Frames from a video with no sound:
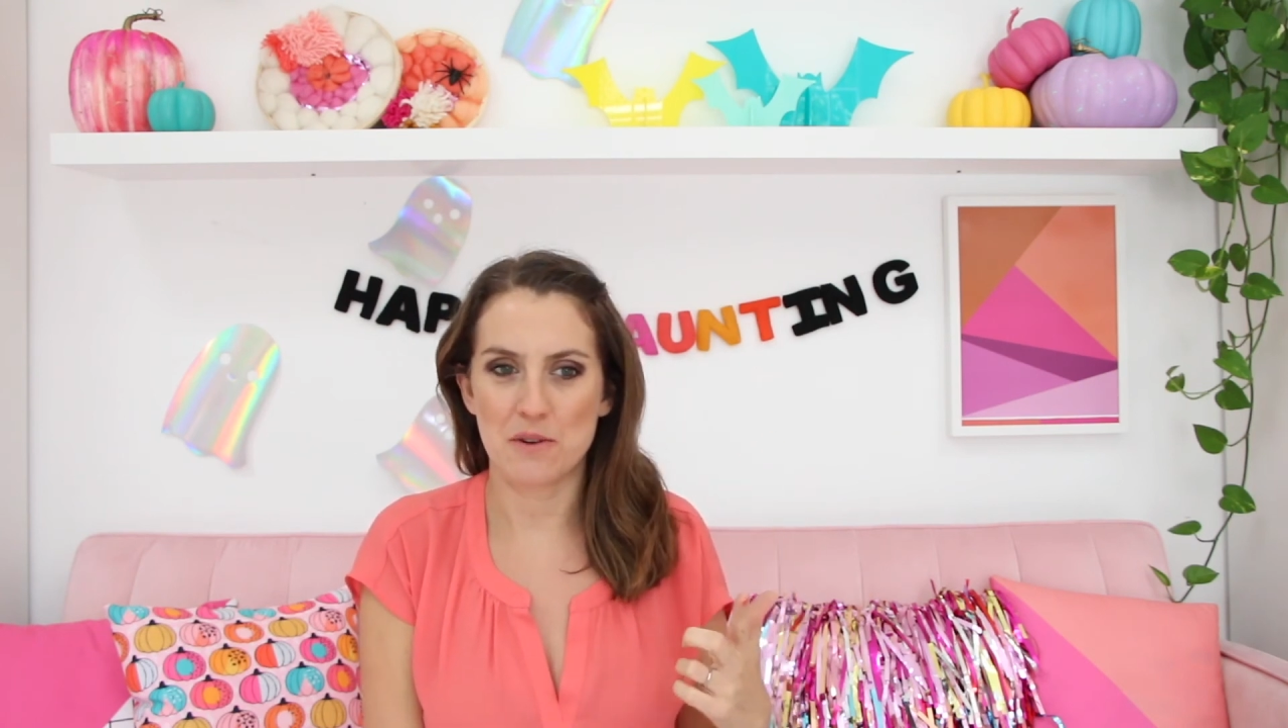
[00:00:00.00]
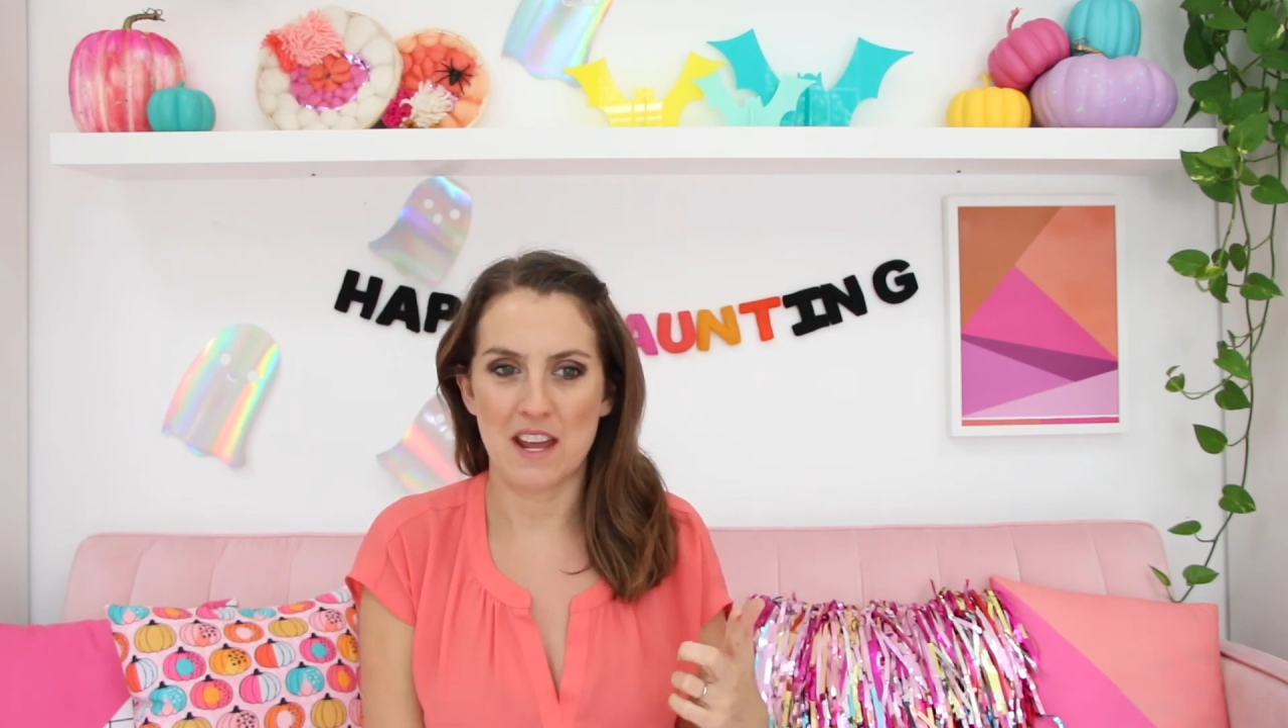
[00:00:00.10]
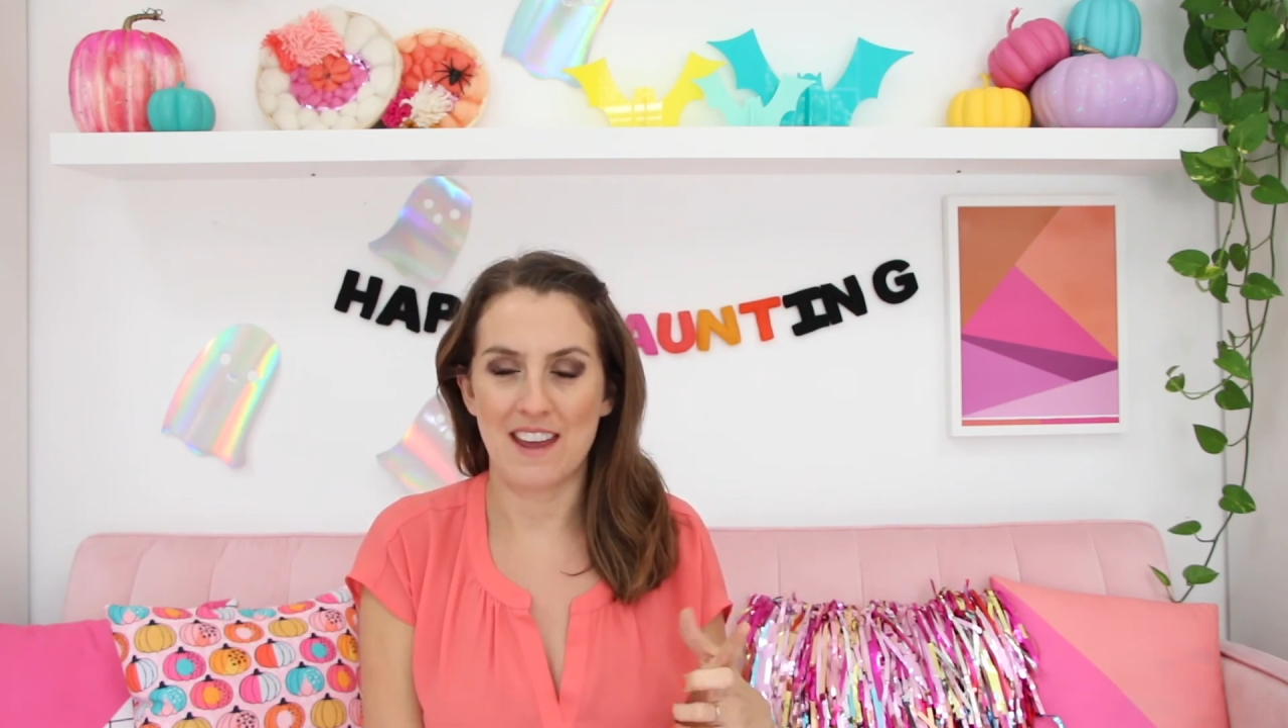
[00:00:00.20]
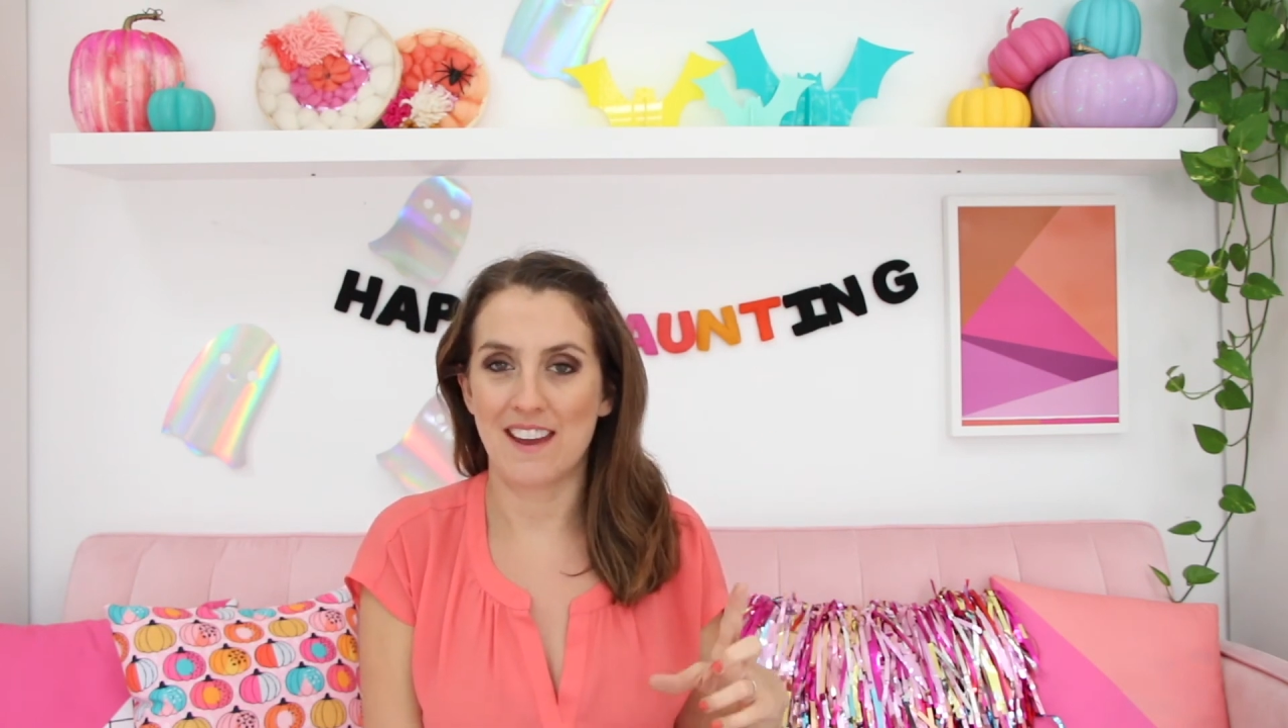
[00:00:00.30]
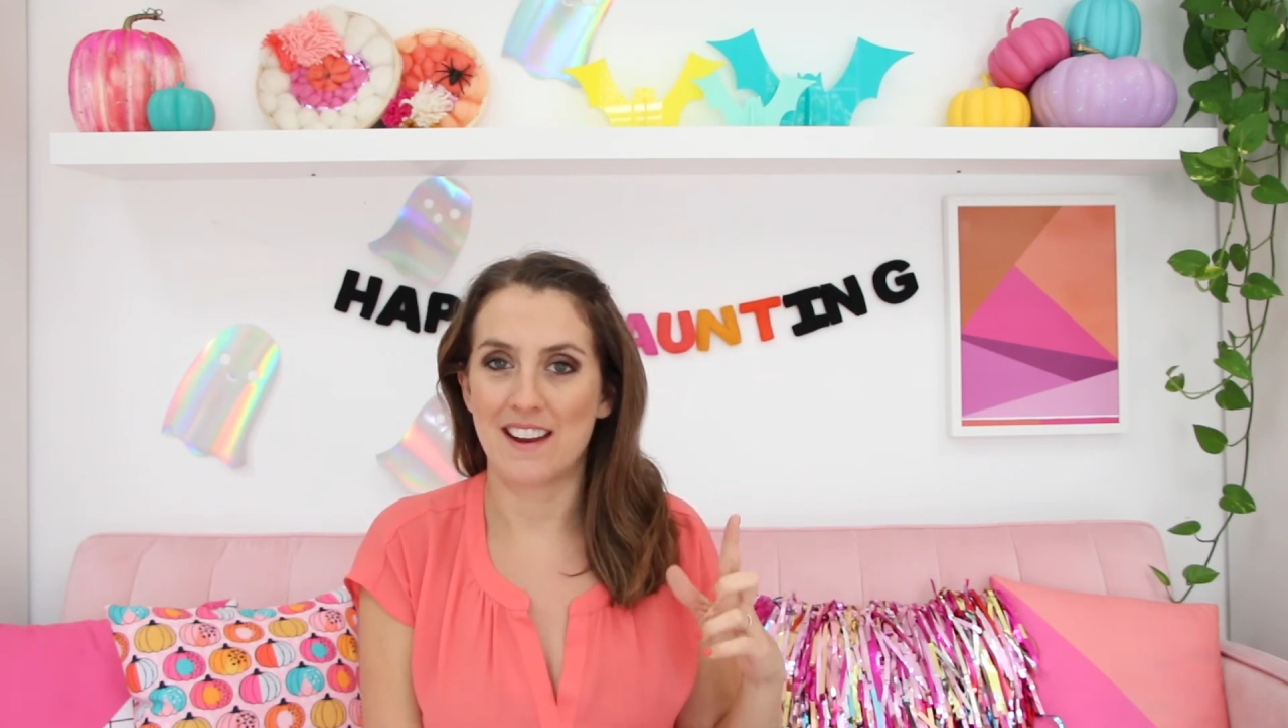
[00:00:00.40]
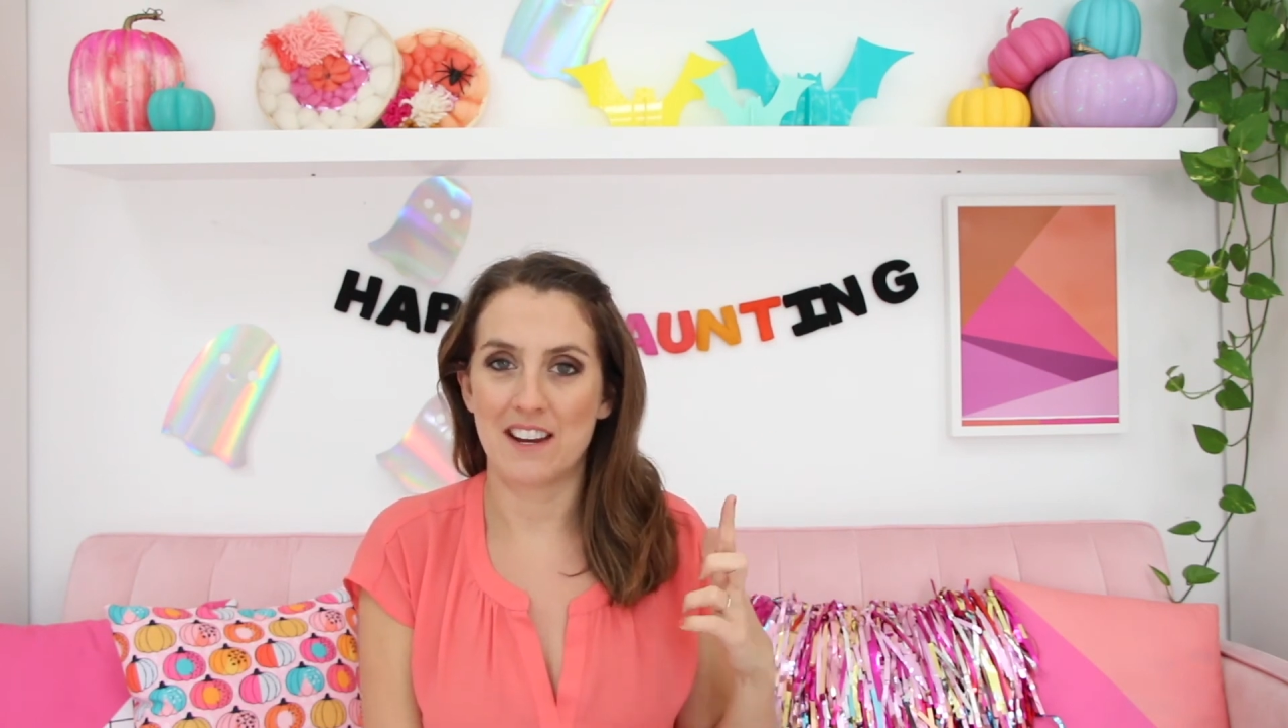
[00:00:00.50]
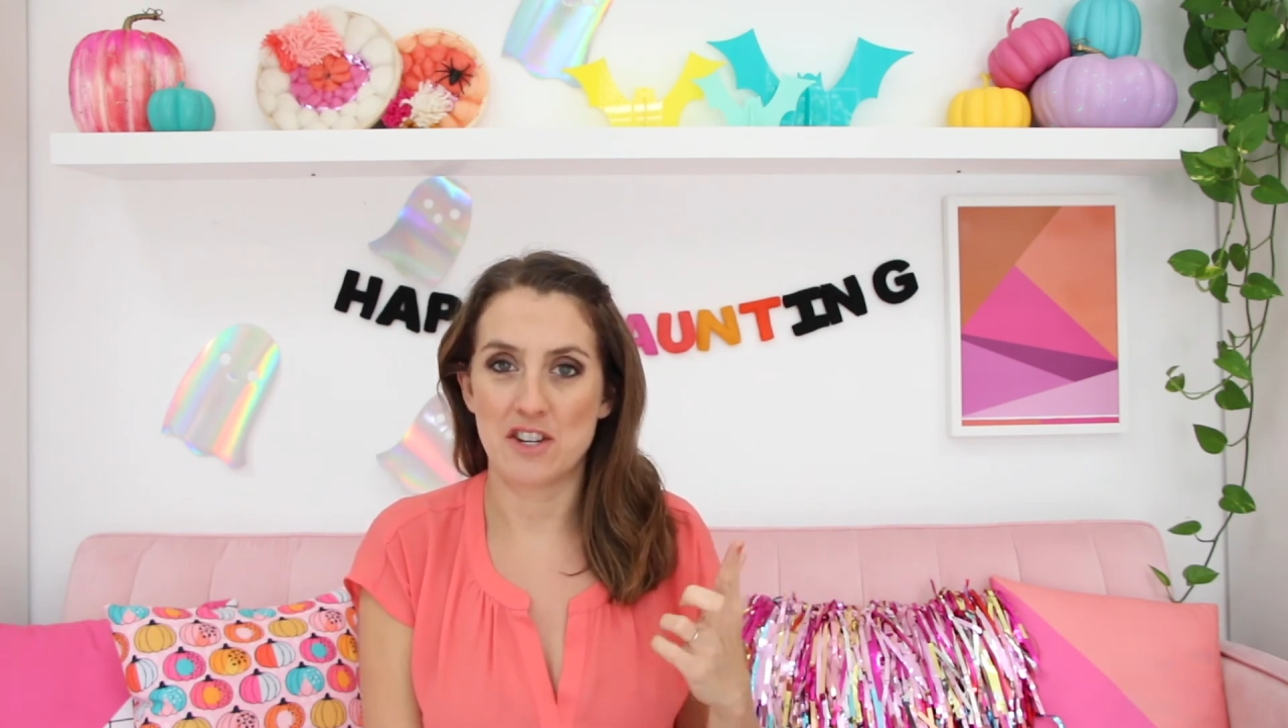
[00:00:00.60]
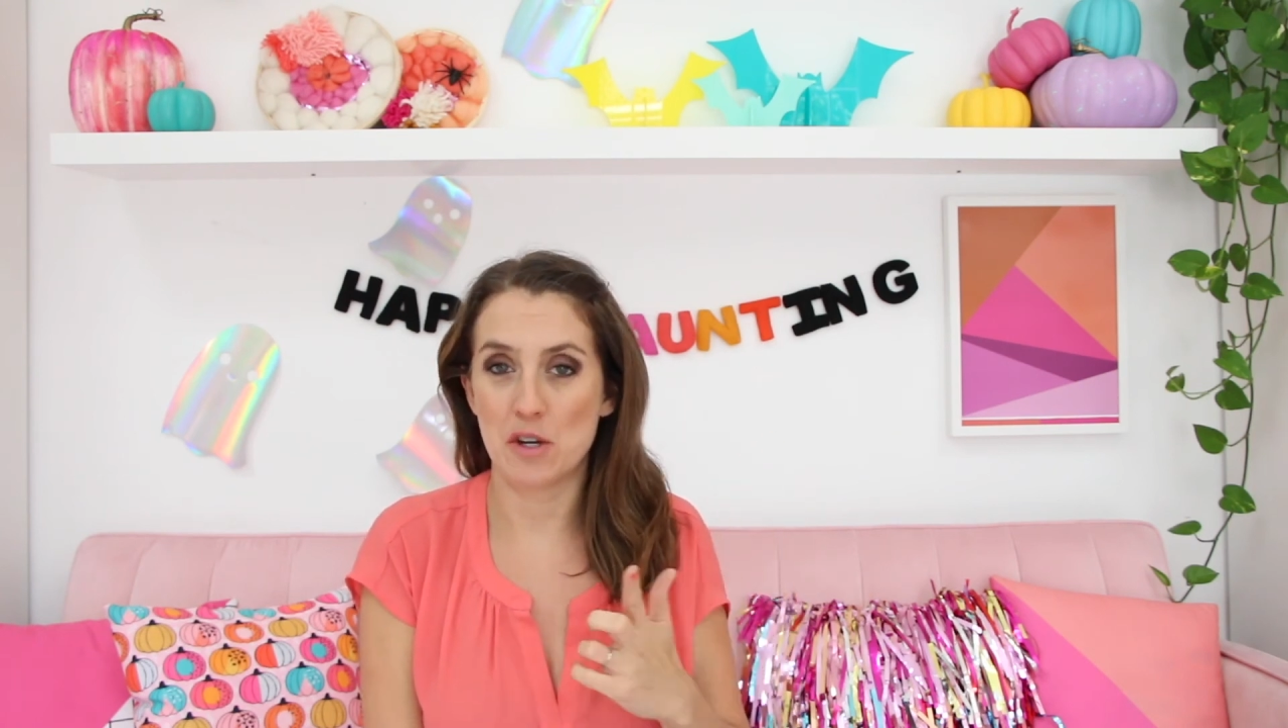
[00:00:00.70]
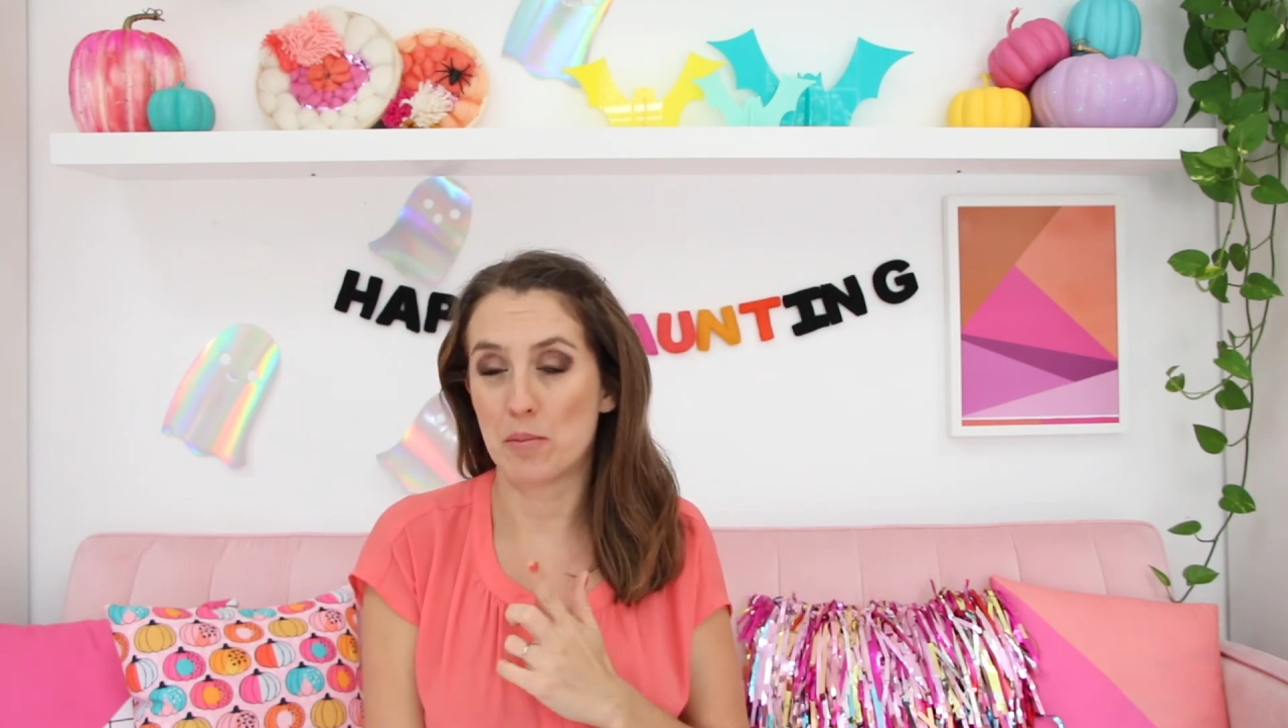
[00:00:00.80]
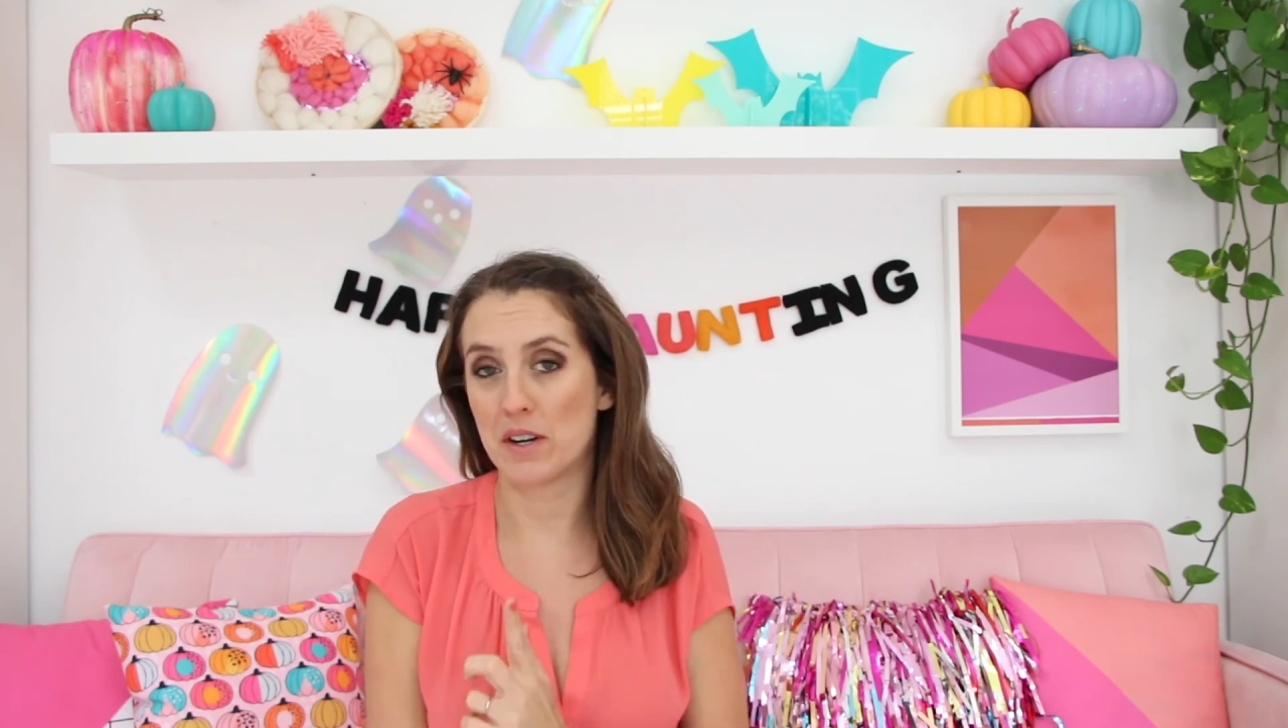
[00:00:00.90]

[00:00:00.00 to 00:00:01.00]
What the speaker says: can do